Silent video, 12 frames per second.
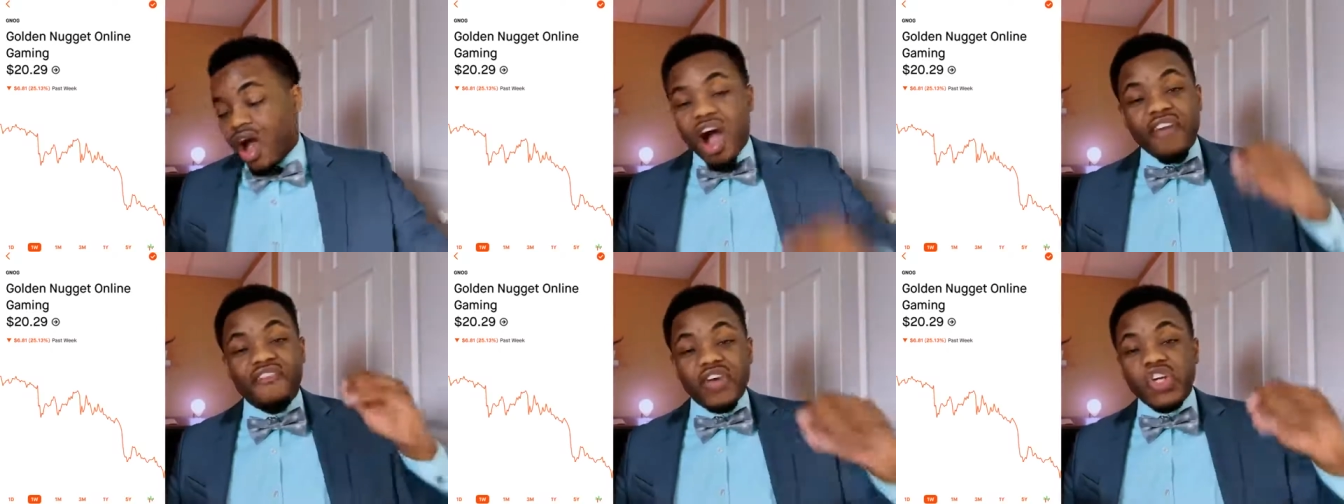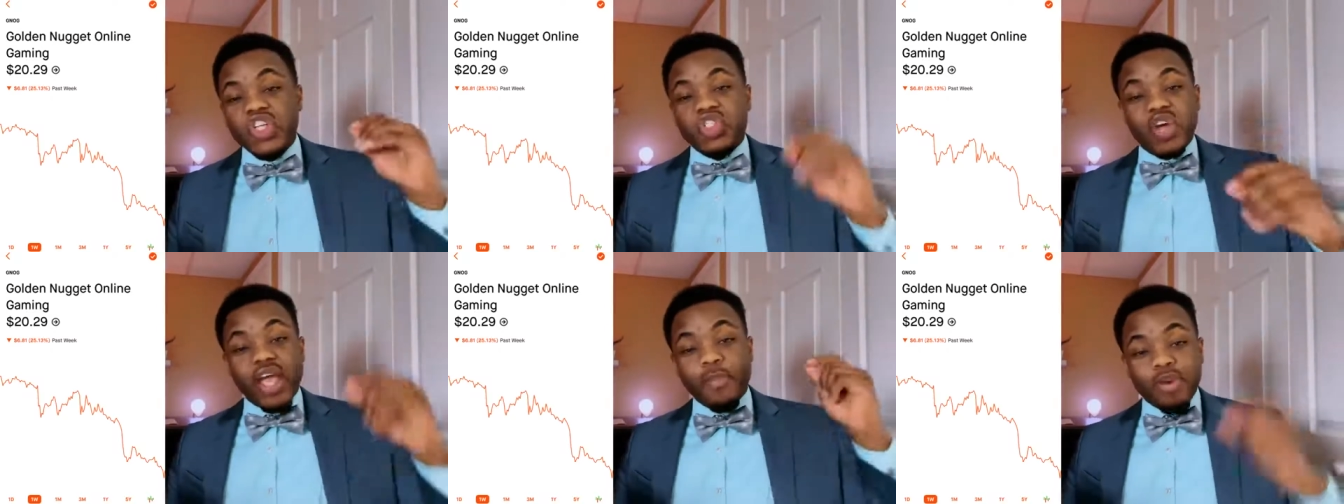our first
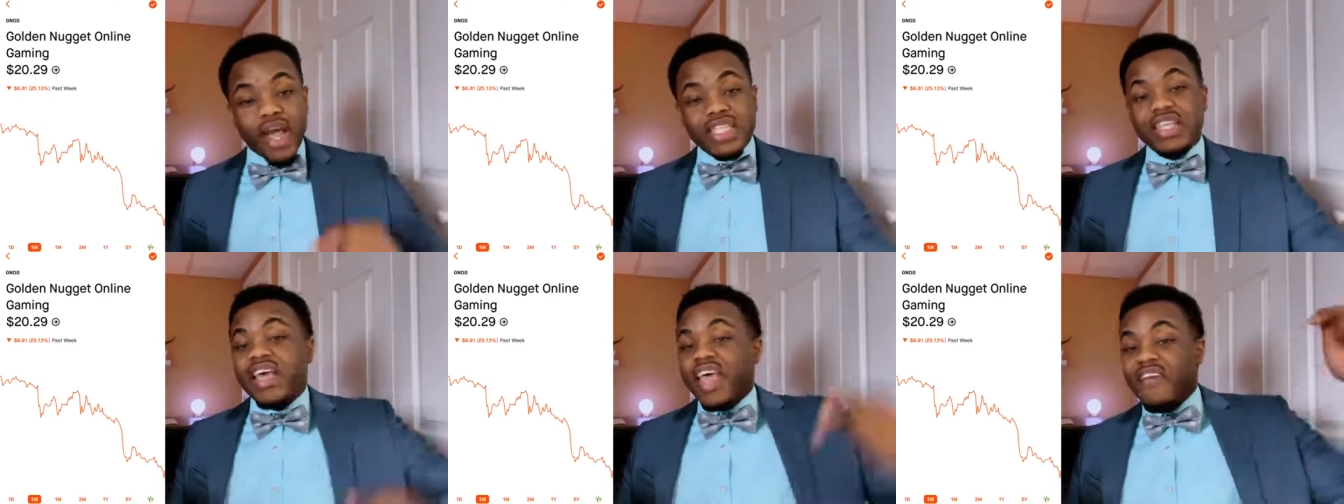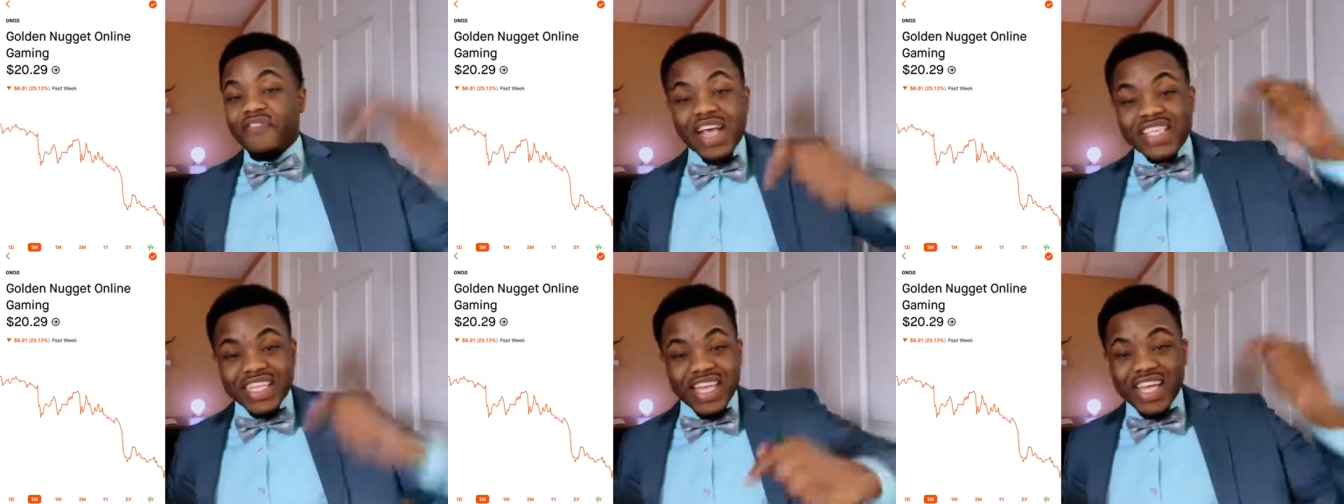strike price, if I
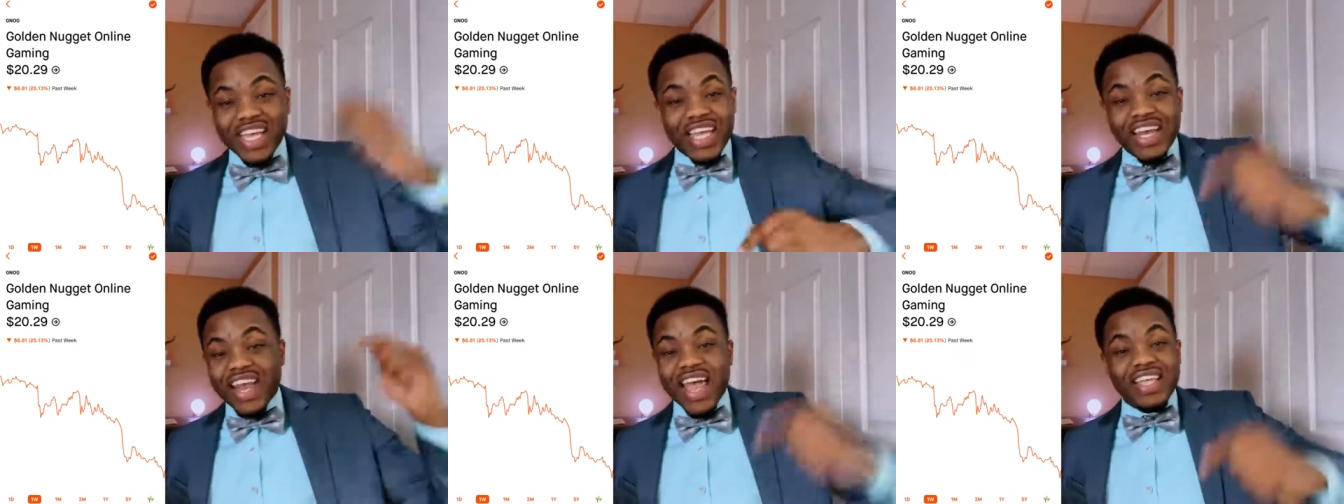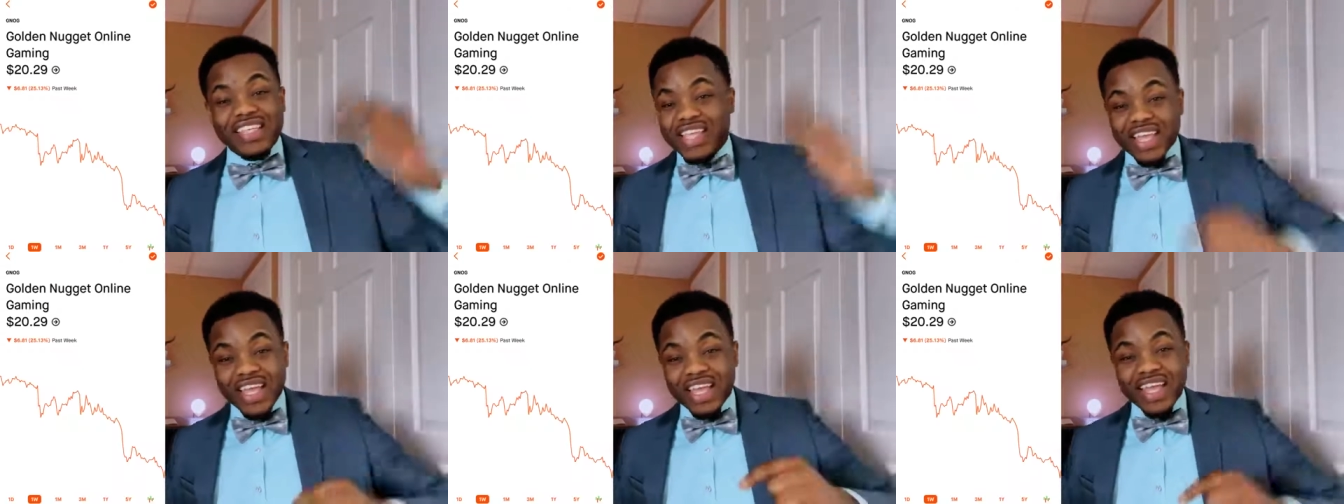see it hit
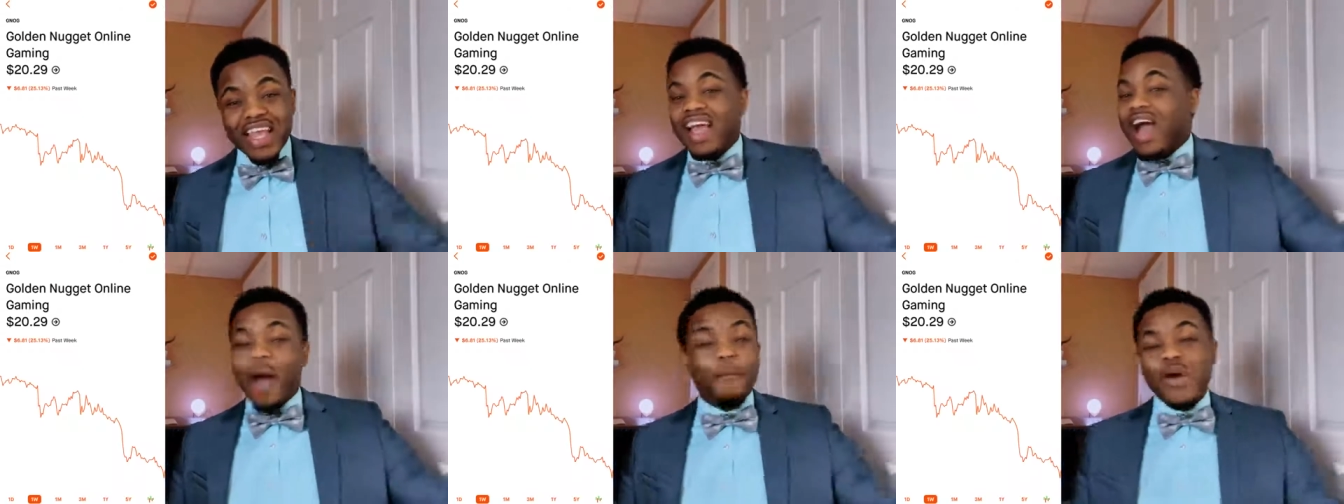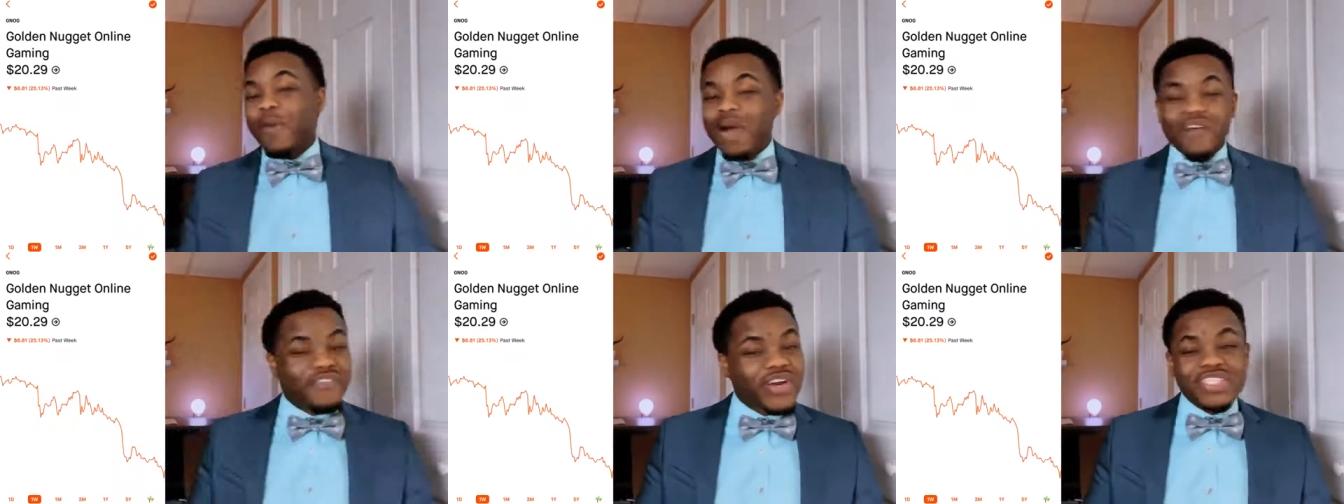19, I'm putting
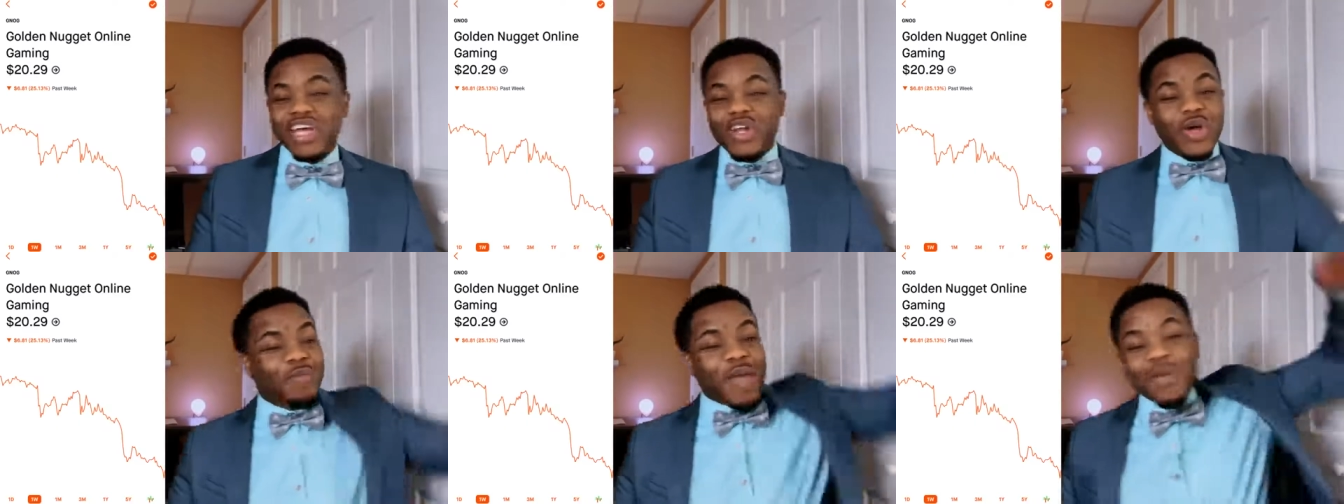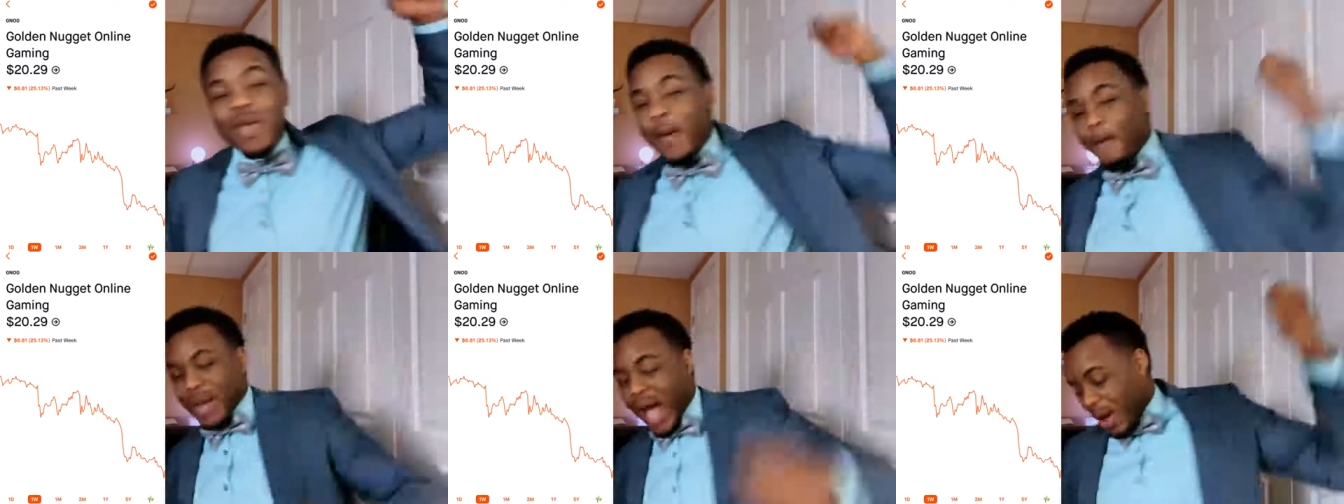my first 100 on it, baby.
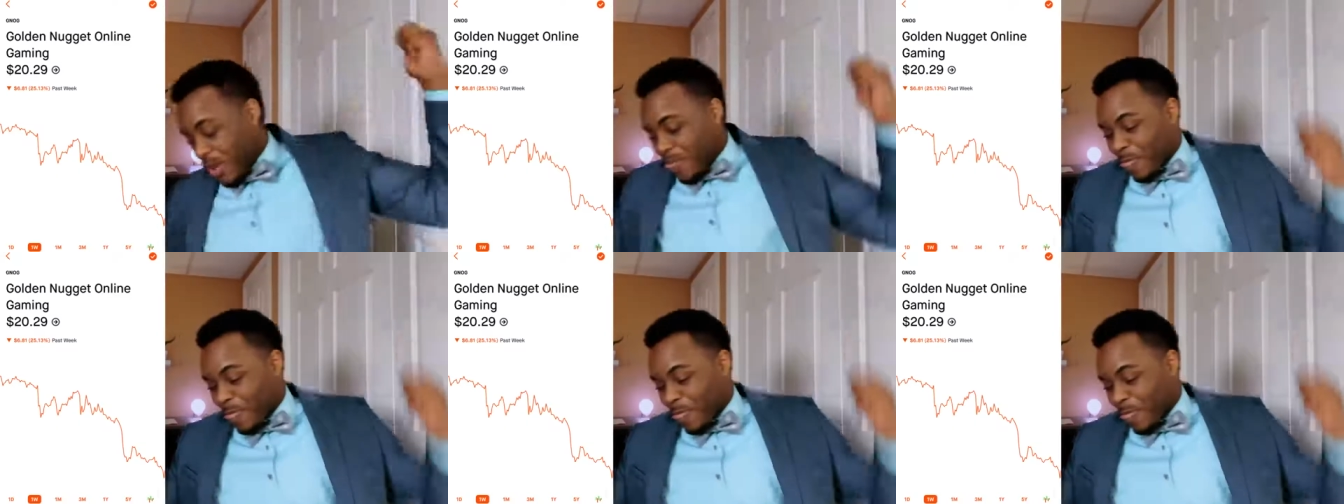Bow.